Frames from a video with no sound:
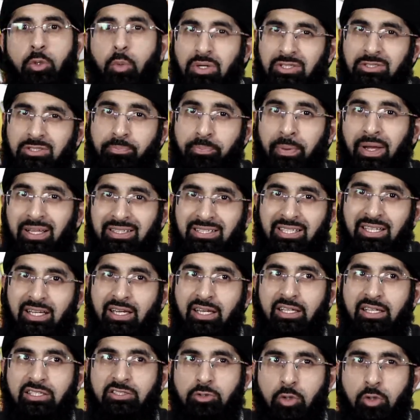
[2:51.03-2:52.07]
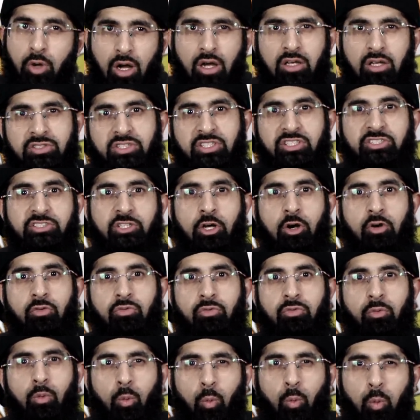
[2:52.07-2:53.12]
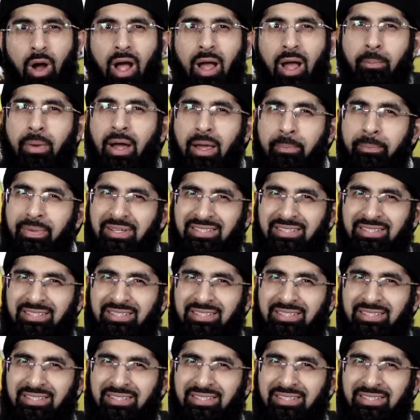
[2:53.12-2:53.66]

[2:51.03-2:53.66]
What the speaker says: So what's better is to ask yourself, what am I